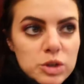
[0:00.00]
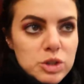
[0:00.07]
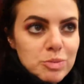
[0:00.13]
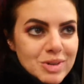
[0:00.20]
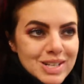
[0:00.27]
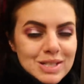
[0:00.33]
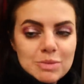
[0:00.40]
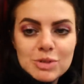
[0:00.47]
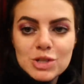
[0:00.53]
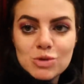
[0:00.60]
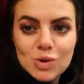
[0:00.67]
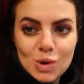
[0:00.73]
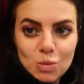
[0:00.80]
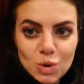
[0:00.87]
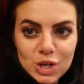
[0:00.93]
Which brings me
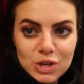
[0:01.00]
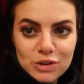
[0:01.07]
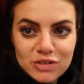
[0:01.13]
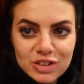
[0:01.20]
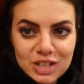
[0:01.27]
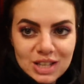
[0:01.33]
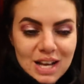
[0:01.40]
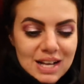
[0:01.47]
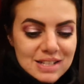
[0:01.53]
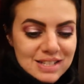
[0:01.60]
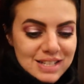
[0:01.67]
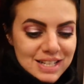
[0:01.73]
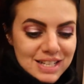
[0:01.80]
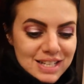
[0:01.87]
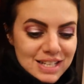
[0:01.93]
to a wonderful
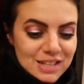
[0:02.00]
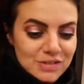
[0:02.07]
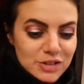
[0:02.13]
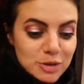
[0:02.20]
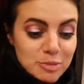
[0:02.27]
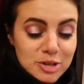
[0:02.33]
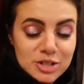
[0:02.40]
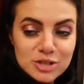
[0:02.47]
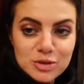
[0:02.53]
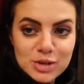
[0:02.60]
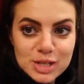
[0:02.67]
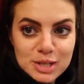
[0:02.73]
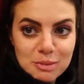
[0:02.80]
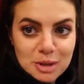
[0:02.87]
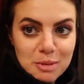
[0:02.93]
lesson. If your bird's
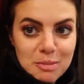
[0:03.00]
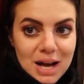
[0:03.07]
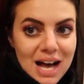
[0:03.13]
doing something